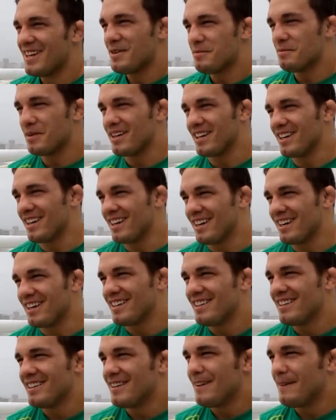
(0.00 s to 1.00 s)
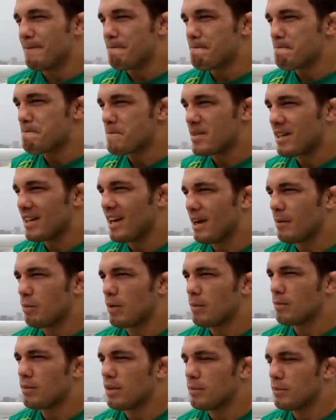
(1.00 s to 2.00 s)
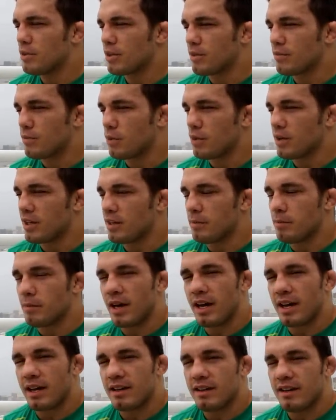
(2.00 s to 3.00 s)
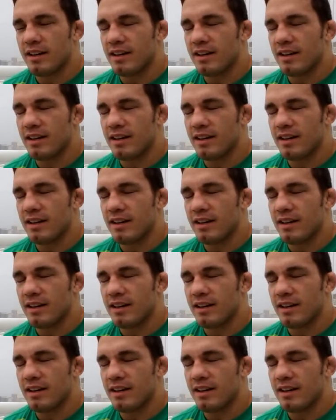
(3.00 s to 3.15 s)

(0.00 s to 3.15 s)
But yeah, I'm looking forward to getting back and